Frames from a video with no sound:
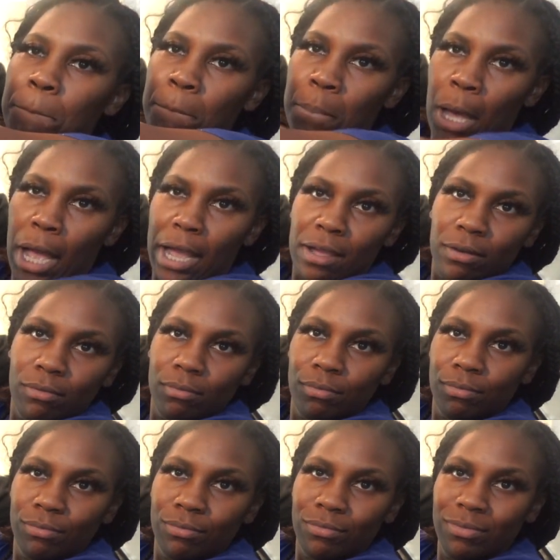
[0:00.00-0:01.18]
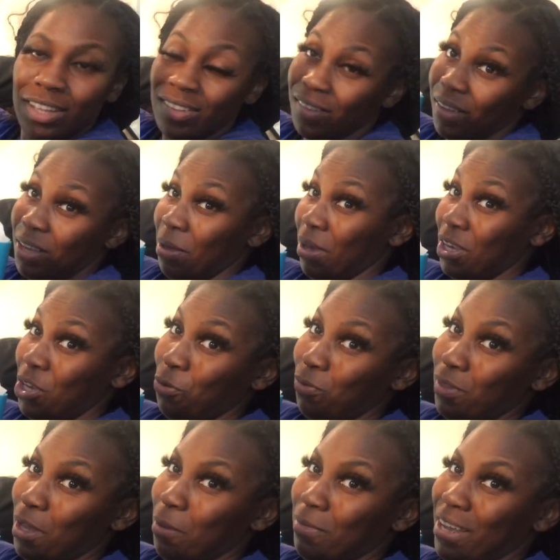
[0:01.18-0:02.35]
Bam. This is a cute
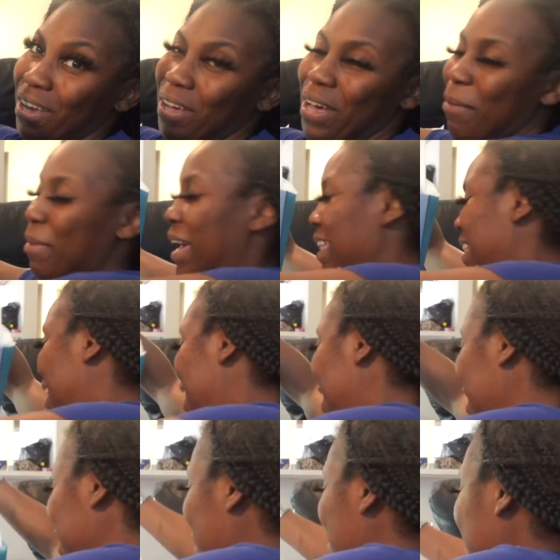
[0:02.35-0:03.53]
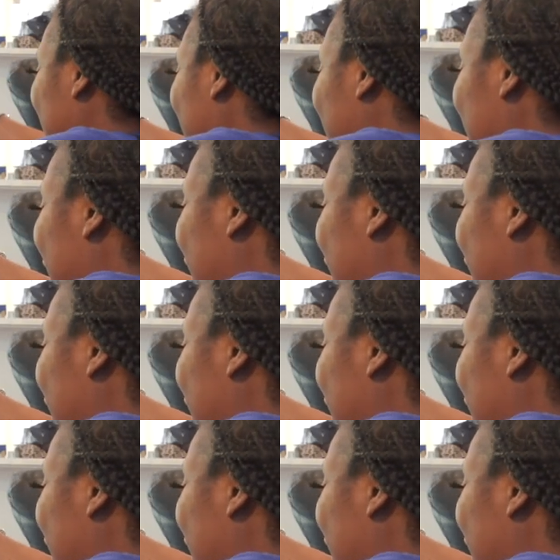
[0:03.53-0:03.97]
thumbnail. I'm gonna have to get a thumbnail,